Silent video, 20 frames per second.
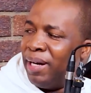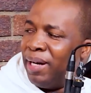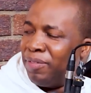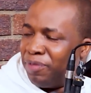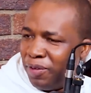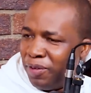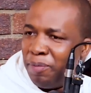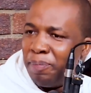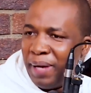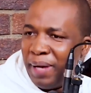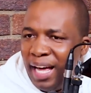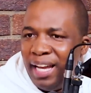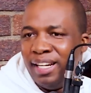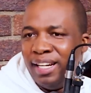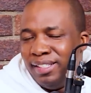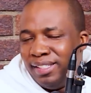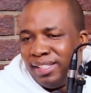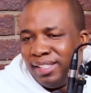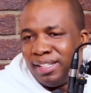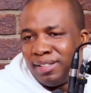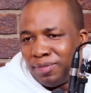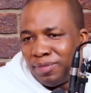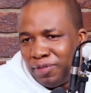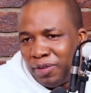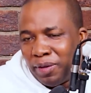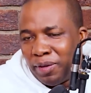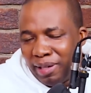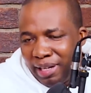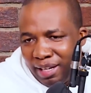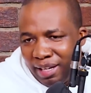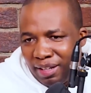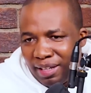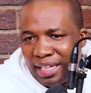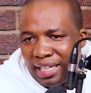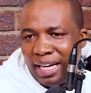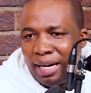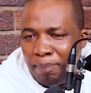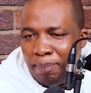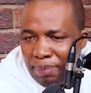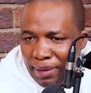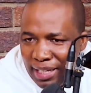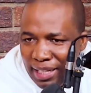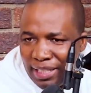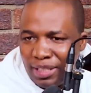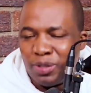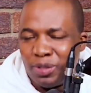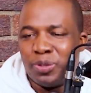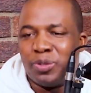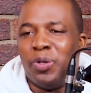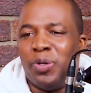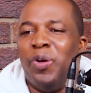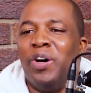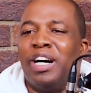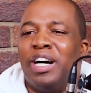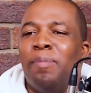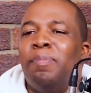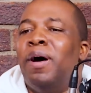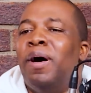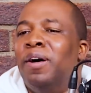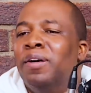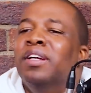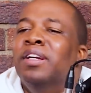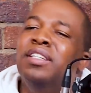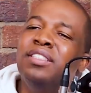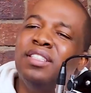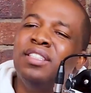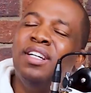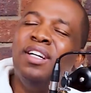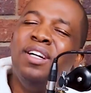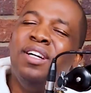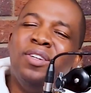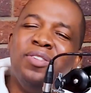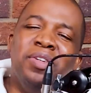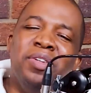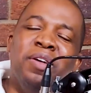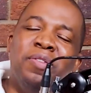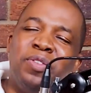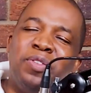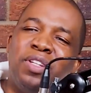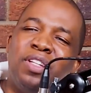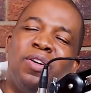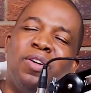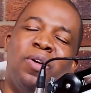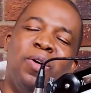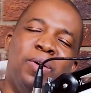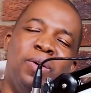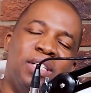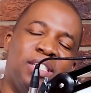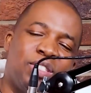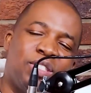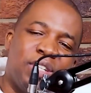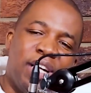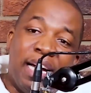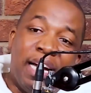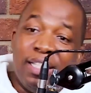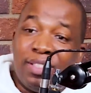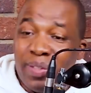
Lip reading: But for balance and for the ability to talk about it, you have to always try. I